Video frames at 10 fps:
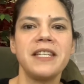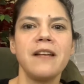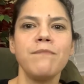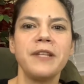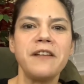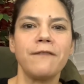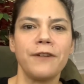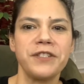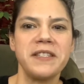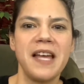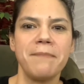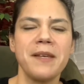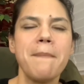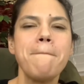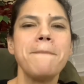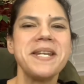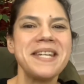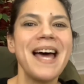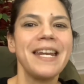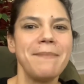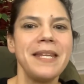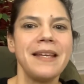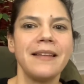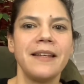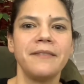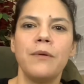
complete your first attempt, but not immediately.